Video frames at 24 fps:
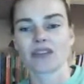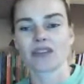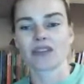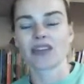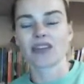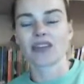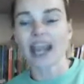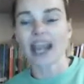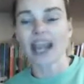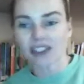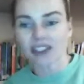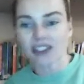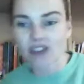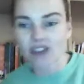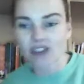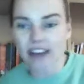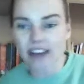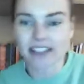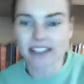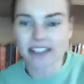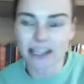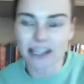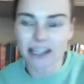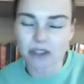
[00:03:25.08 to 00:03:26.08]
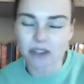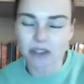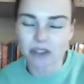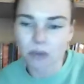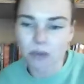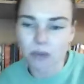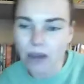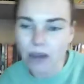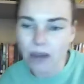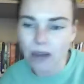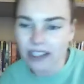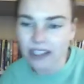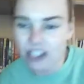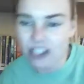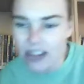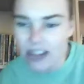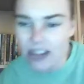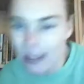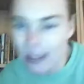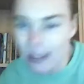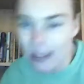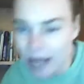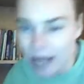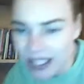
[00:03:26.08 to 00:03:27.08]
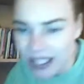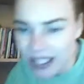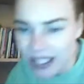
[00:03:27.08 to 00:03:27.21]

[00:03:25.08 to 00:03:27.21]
That's right, reception. Well done. They make